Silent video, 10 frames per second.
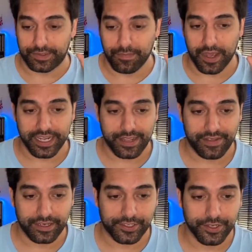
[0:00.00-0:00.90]
money
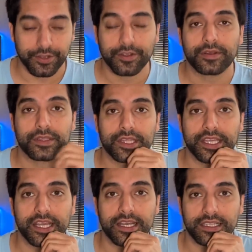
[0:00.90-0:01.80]
giving to
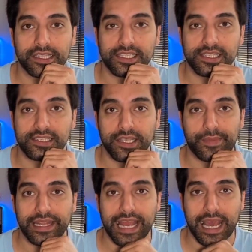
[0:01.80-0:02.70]
the
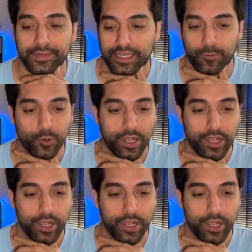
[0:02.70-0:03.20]
CCP labs in